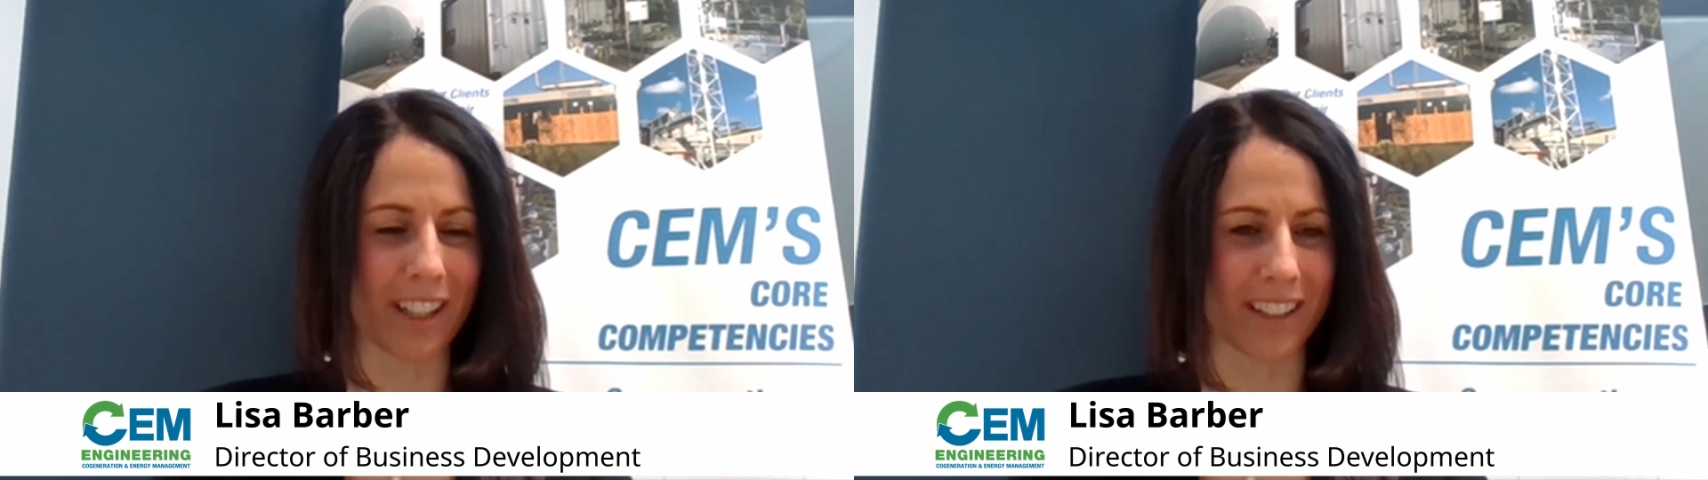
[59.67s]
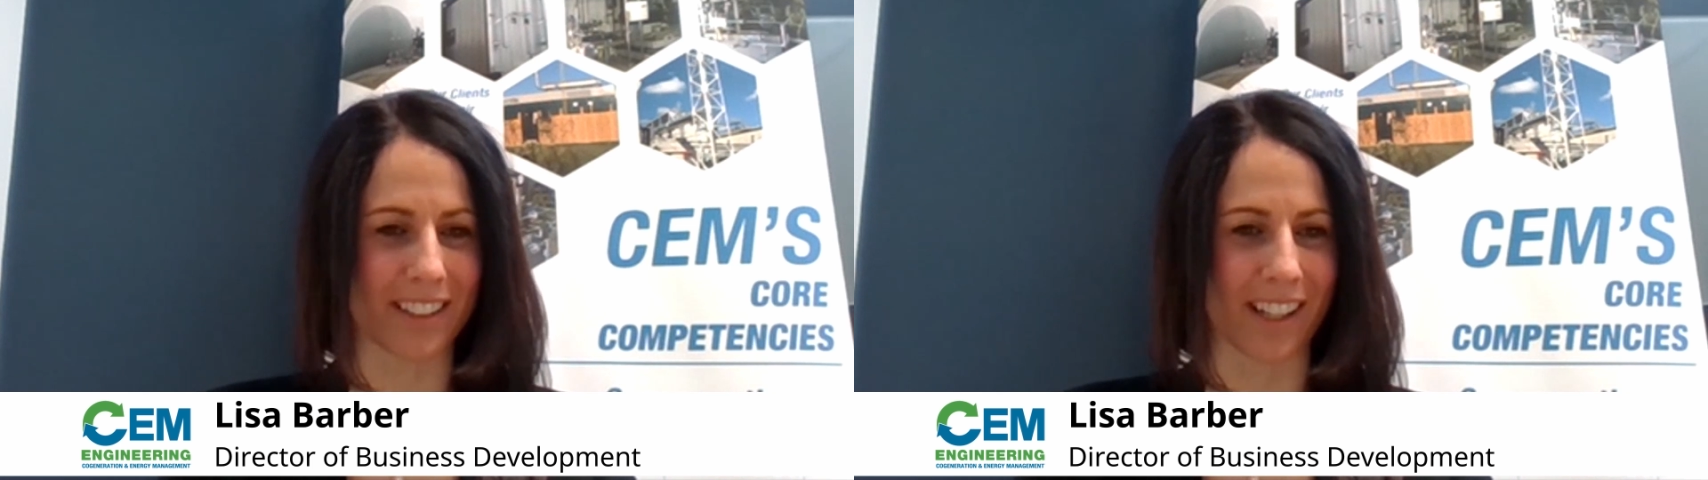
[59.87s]

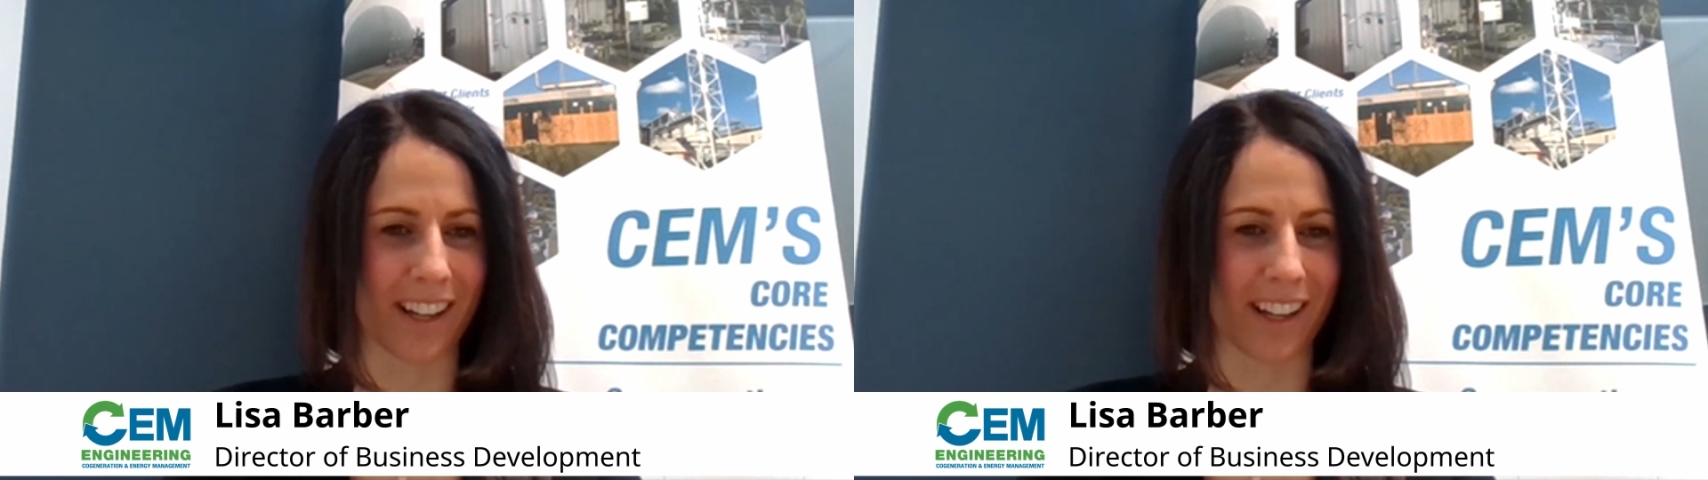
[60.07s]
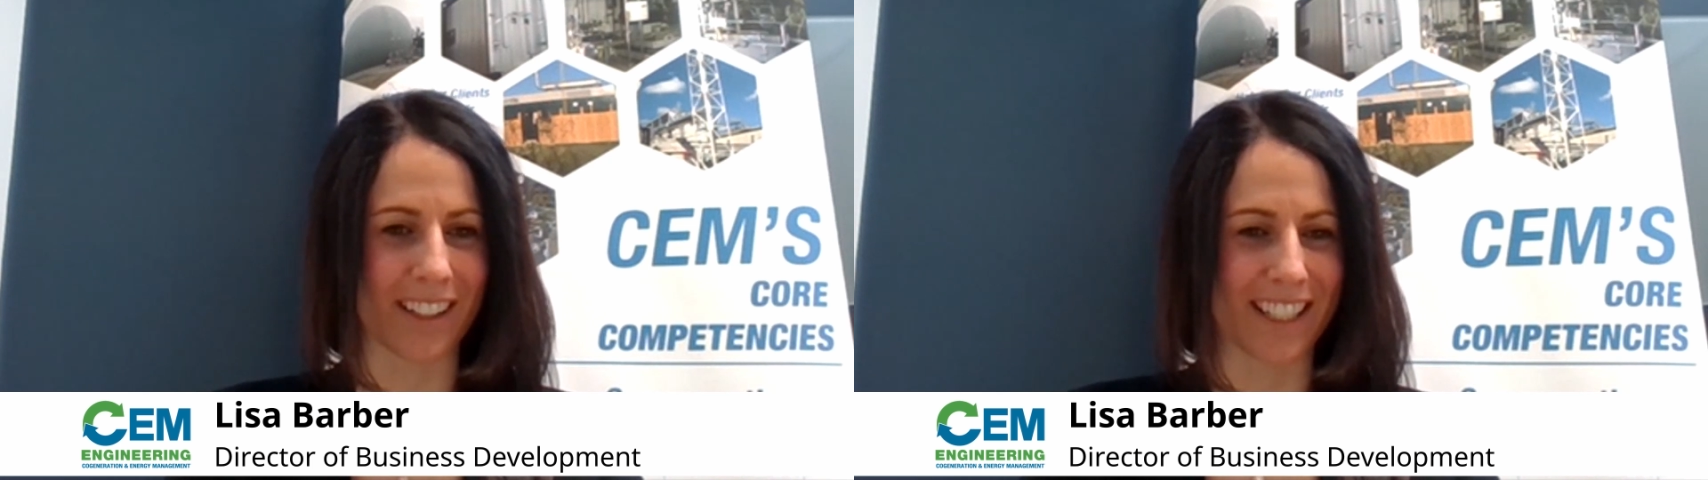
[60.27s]
and
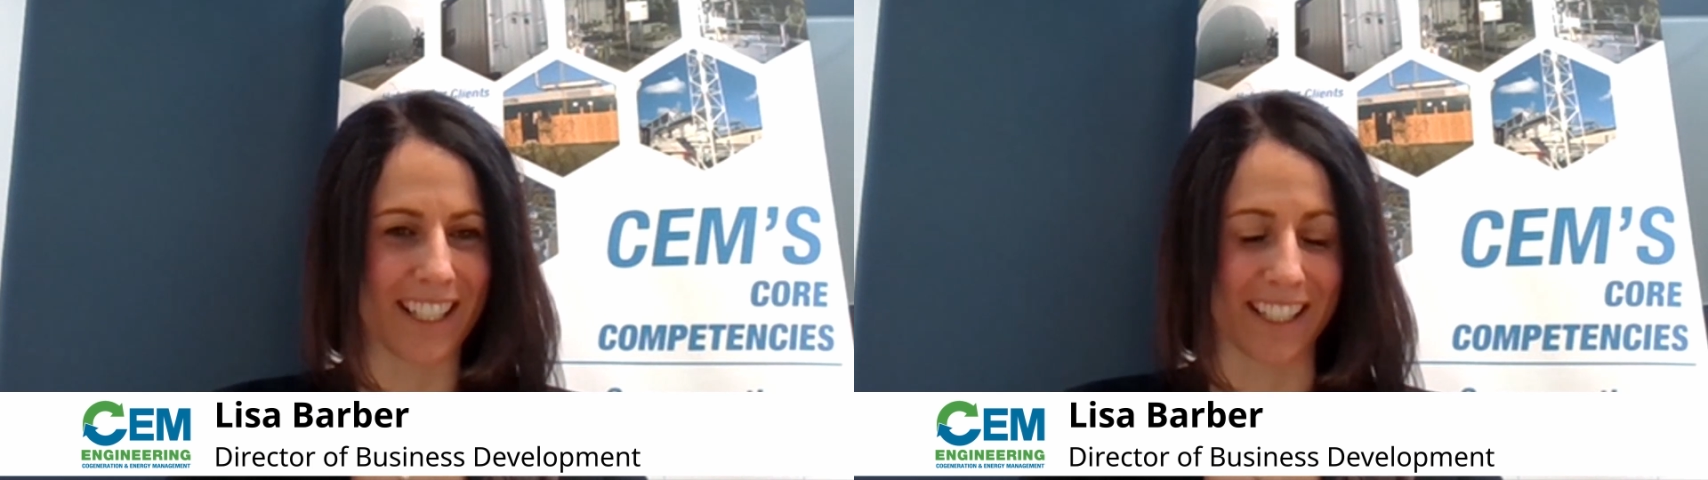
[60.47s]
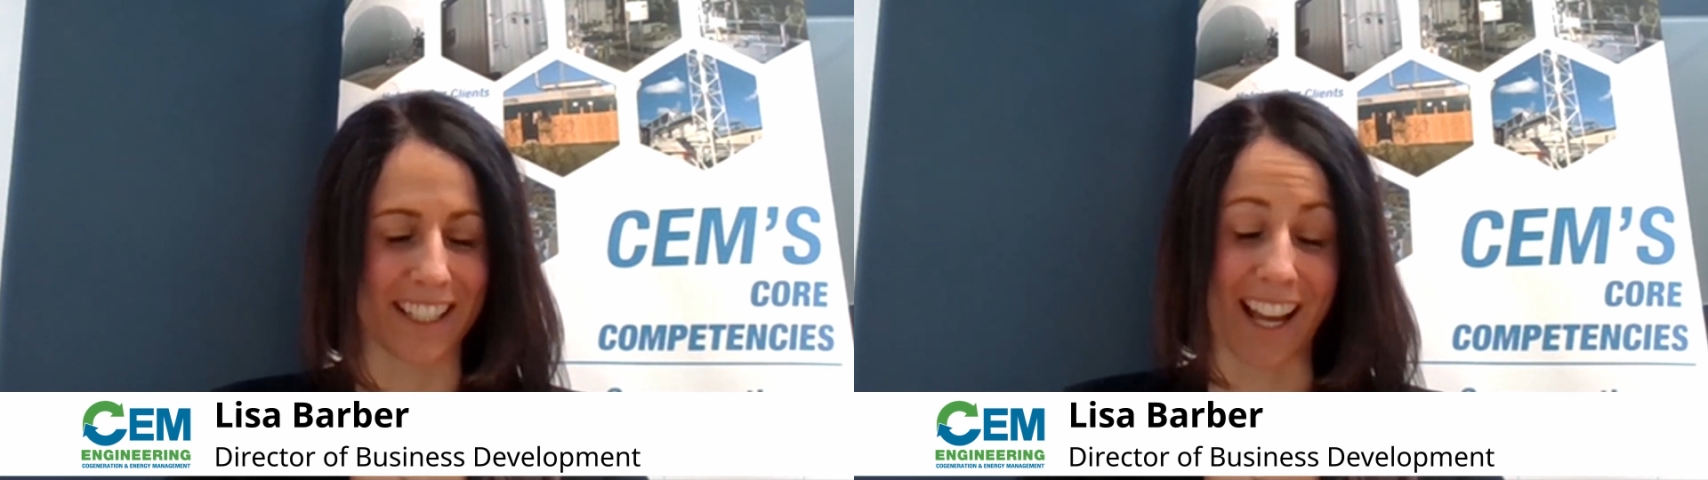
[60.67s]

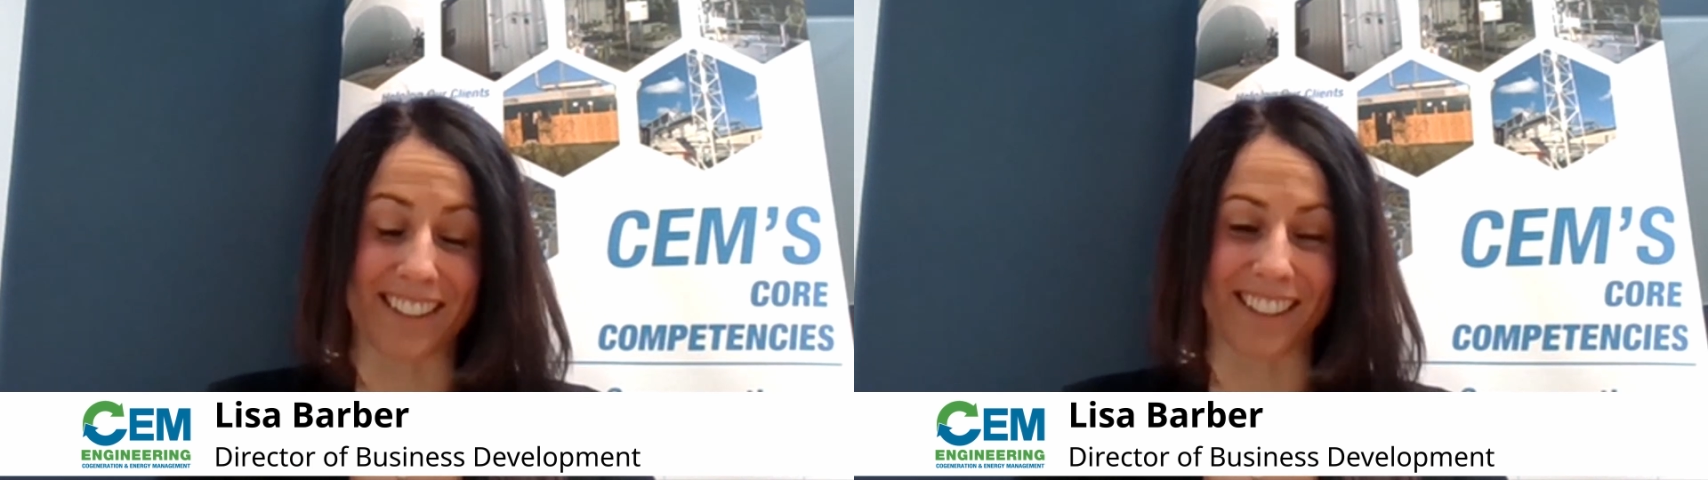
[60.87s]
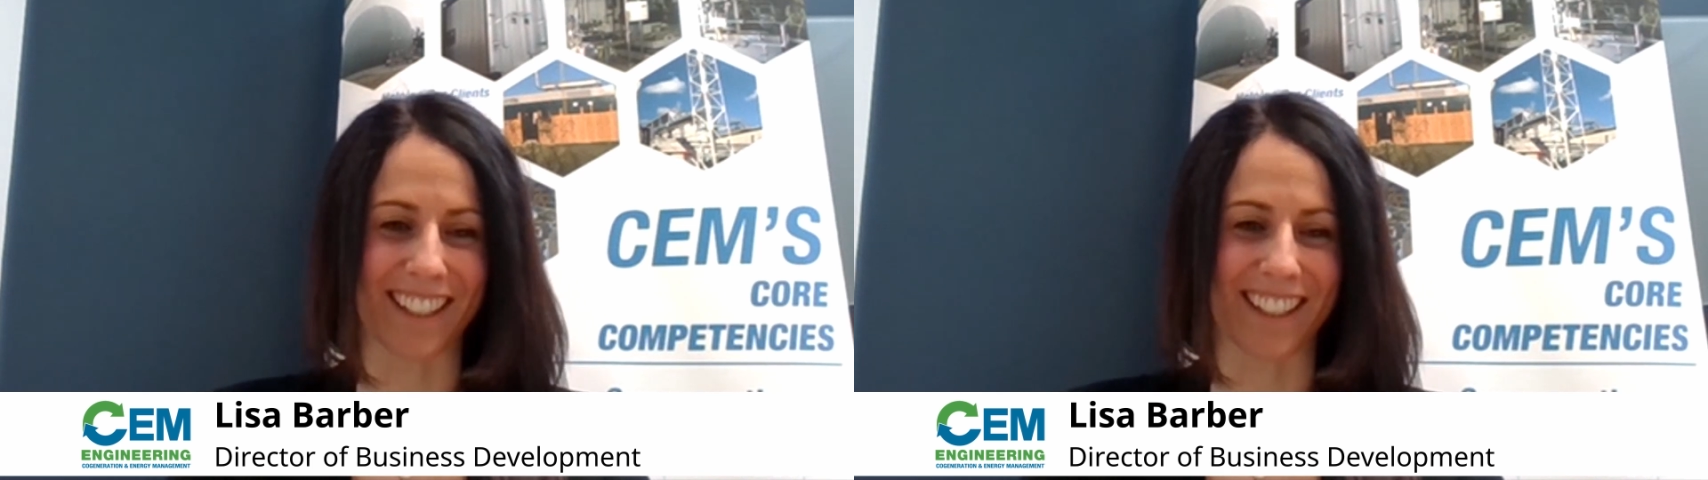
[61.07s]

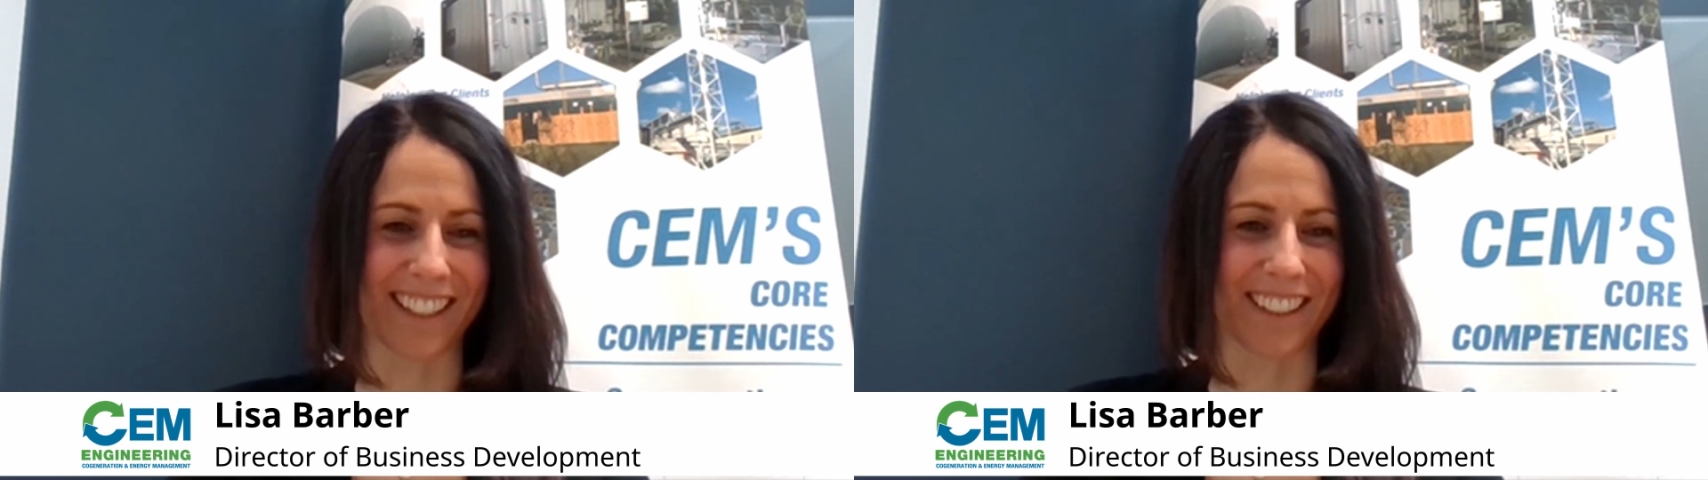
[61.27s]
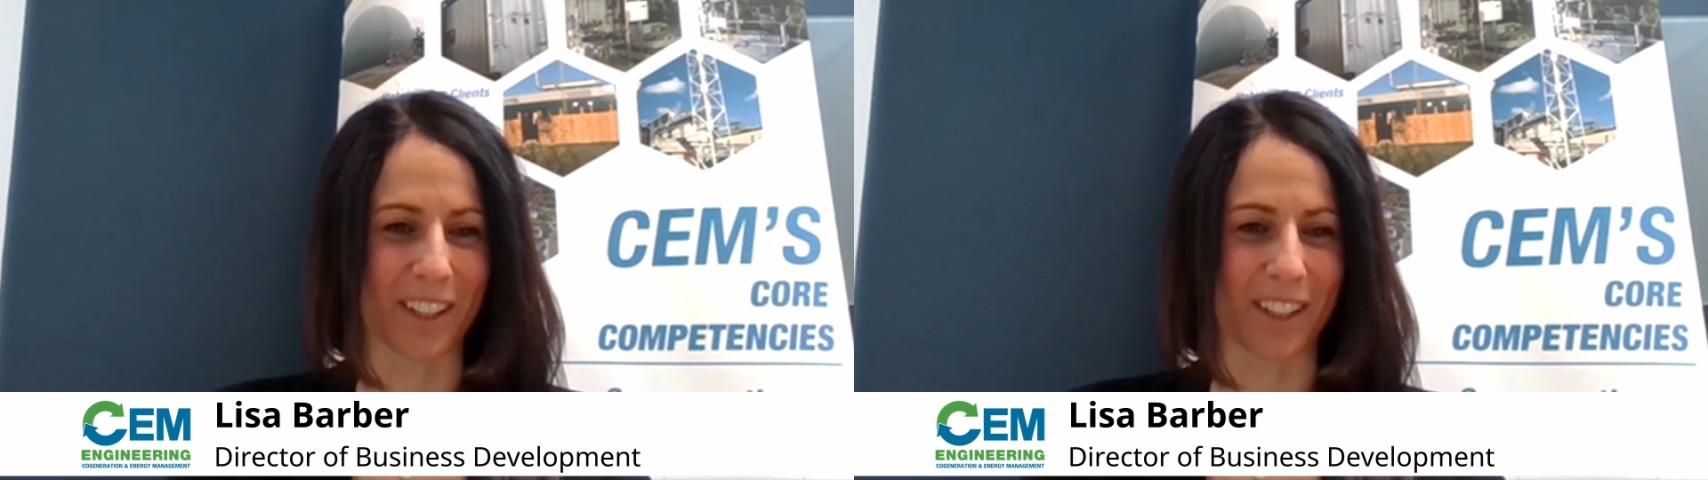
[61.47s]
it's exciting.